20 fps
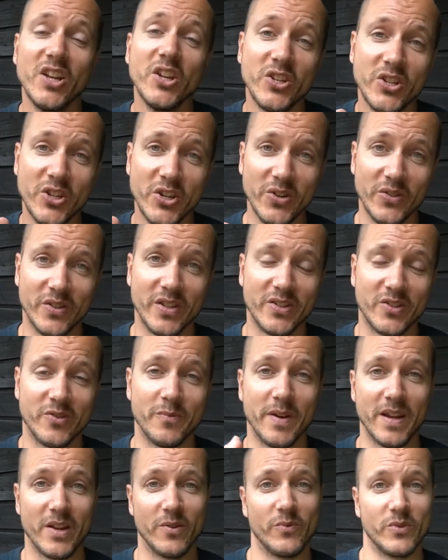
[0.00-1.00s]
to this
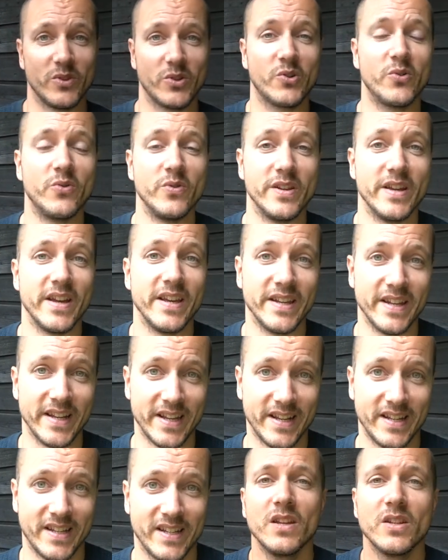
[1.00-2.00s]
domain was
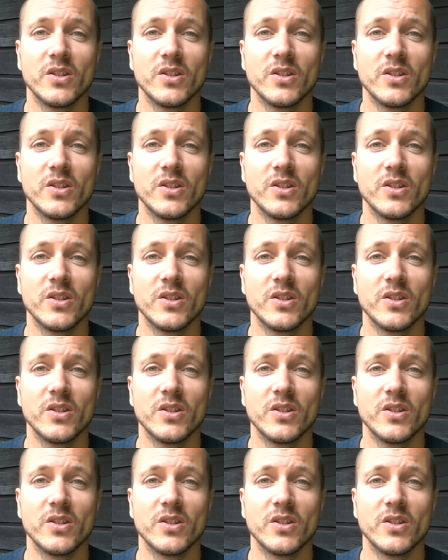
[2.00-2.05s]
created.